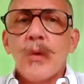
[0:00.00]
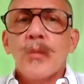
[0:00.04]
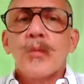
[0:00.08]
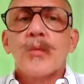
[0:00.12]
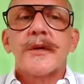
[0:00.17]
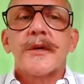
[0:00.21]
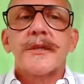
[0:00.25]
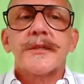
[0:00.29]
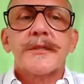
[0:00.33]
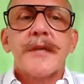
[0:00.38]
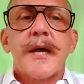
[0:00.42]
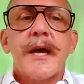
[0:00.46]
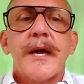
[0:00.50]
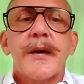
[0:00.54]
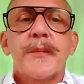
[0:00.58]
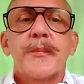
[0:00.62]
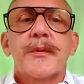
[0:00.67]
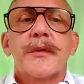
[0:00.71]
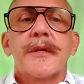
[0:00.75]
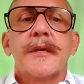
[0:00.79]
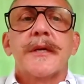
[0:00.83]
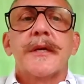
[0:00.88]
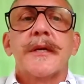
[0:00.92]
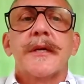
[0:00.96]
what is
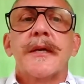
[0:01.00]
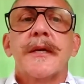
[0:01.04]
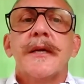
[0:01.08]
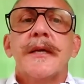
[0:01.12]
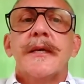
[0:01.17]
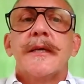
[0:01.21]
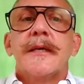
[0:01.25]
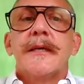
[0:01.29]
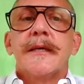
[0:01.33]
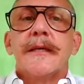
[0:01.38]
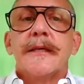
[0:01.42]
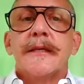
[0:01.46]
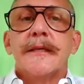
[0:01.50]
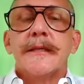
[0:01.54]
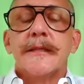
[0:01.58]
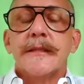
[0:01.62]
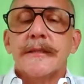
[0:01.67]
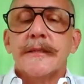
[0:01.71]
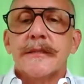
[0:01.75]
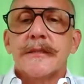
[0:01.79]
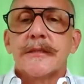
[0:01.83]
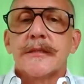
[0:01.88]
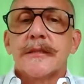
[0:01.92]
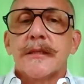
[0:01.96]
happening
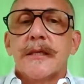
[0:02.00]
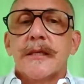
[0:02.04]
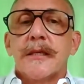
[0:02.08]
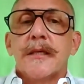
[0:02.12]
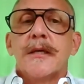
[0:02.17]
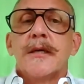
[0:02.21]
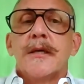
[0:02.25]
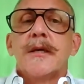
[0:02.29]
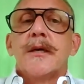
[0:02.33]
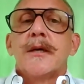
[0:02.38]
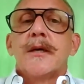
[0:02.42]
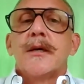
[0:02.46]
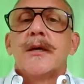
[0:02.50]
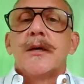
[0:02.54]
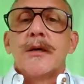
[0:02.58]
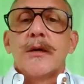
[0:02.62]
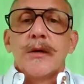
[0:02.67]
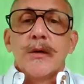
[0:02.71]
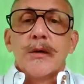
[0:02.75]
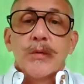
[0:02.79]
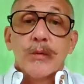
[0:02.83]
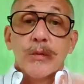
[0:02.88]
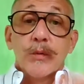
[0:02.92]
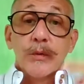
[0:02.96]
is
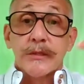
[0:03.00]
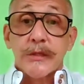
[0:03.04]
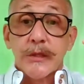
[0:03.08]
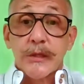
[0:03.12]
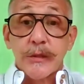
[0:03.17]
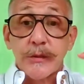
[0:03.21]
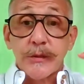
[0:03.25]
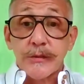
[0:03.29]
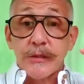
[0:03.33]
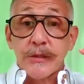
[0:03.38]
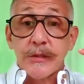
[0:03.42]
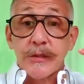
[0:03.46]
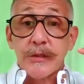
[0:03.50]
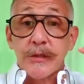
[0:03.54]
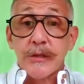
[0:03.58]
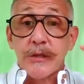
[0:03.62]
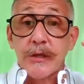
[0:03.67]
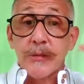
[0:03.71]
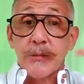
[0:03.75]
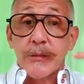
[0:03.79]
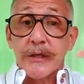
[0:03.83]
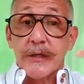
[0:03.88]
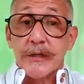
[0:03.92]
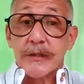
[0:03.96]
once it goes into the
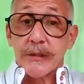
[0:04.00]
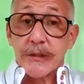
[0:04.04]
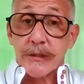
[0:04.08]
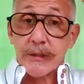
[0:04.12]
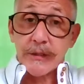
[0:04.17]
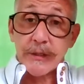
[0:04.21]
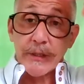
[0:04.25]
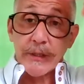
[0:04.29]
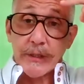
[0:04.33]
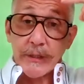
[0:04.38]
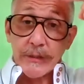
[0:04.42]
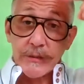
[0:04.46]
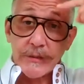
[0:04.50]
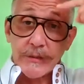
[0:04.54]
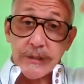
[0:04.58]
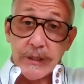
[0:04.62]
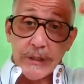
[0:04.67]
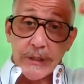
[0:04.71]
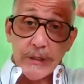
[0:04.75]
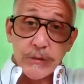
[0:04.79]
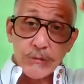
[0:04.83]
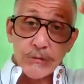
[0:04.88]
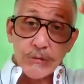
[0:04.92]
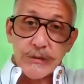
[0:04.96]
amygdala, like I
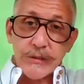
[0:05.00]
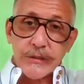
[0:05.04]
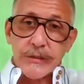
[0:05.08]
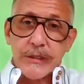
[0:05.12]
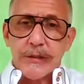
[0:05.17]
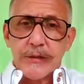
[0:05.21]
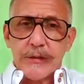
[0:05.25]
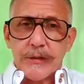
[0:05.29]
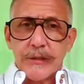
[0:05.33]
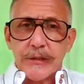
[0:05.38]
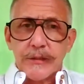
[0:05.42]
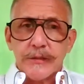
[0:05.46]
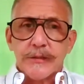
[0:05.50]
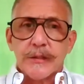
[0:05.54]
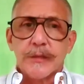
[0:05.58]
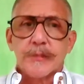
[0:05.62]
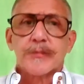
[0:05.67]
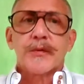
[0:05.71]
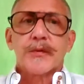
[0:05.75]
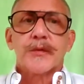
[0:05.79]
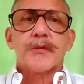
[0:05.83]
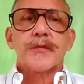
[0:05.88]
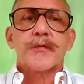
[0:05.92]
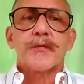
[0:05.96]
said, it will send things up
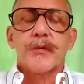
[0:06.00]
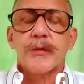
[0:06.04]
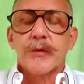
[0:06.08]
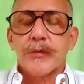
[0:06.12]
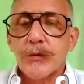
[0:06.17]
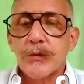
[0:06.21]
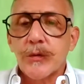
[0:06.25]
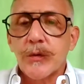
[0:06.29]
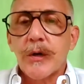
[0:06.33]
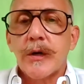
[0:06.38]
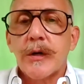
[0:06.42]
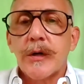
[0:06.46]
to the frontal,